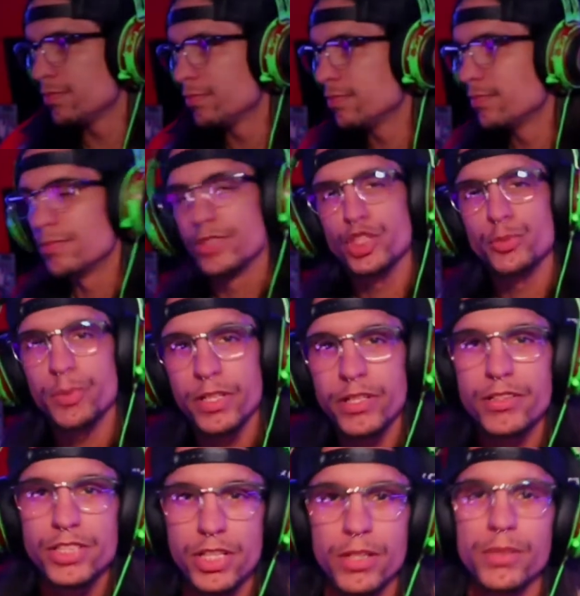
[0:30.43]

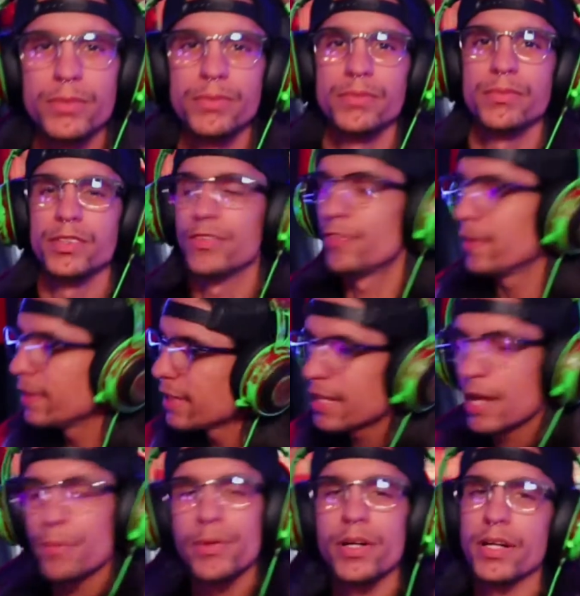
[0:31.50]
Superhero Joe, your friendly
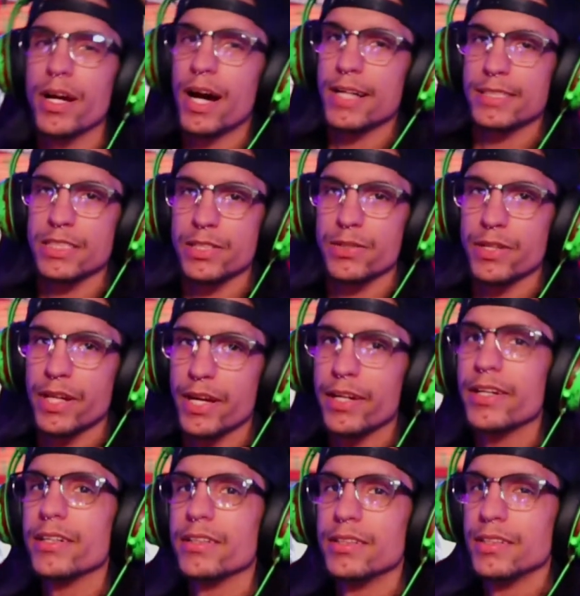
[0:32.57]
neighborhood content
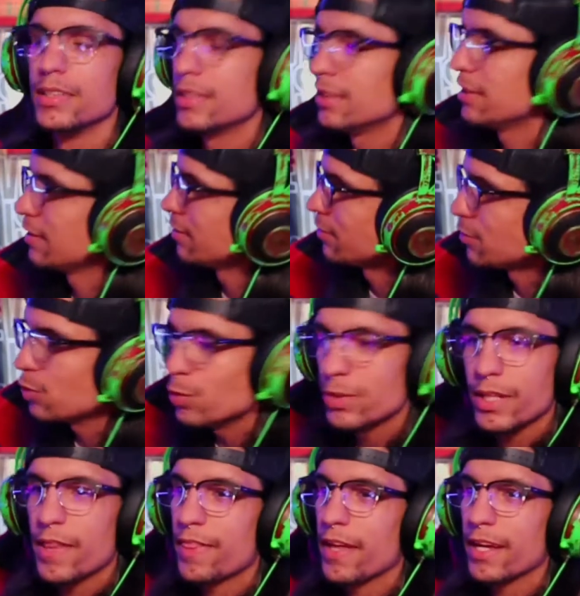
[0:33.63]
creator,
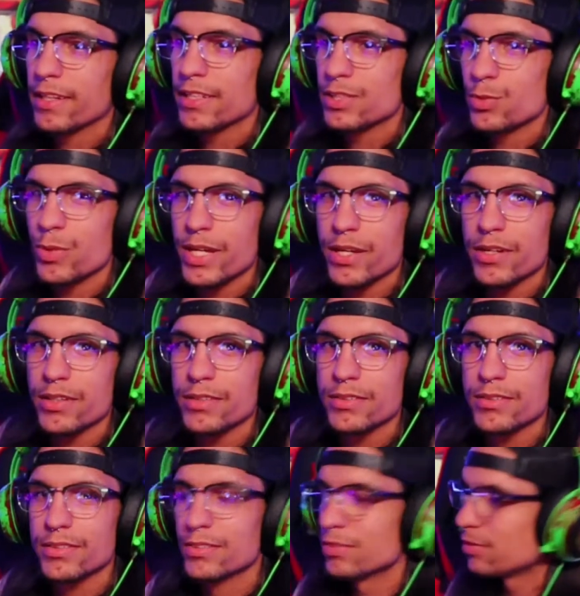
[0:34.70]
doing the thing this week,
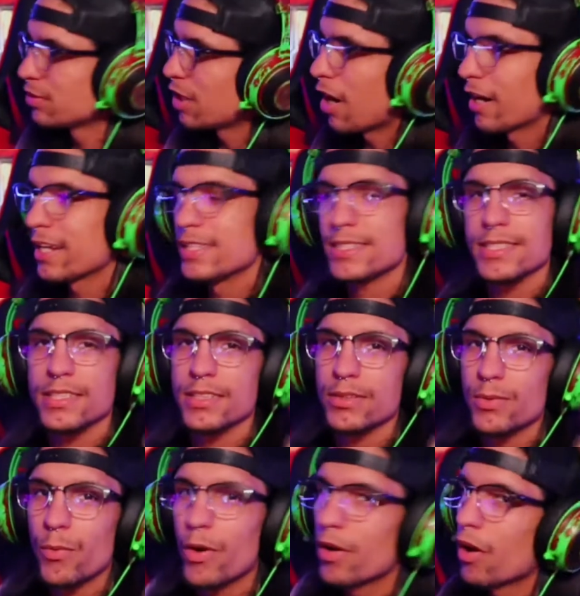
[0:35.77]
talking to you
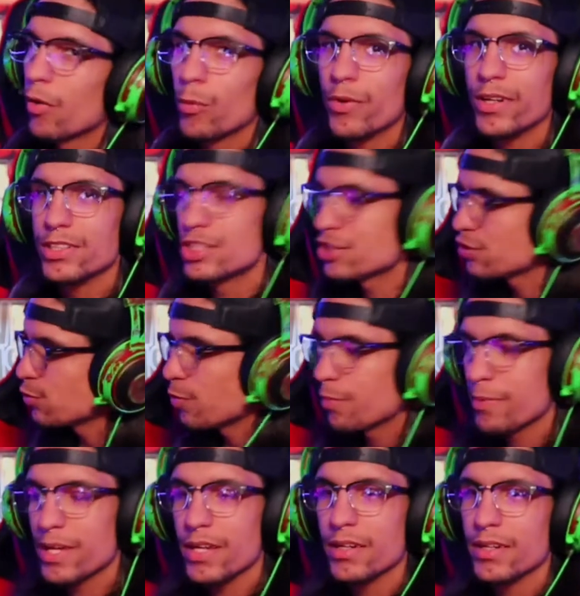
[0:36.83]
one-on-one, just you and
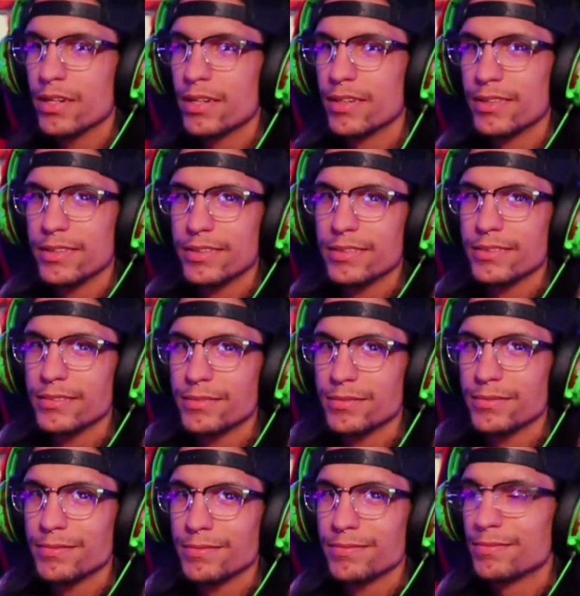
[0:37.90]
me.
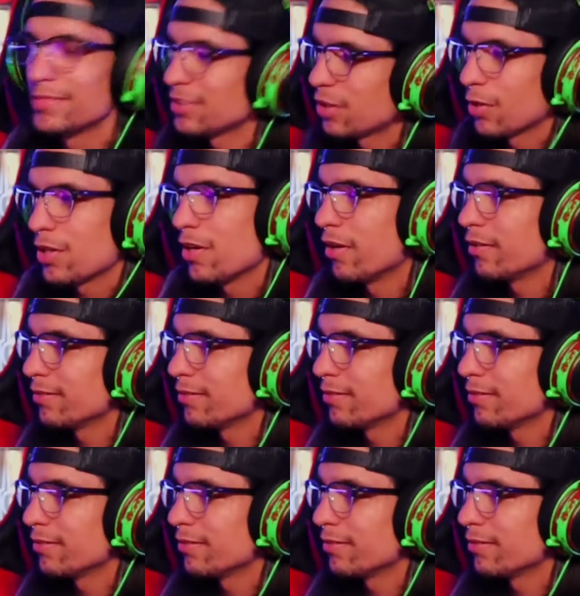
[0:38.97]
So, you know,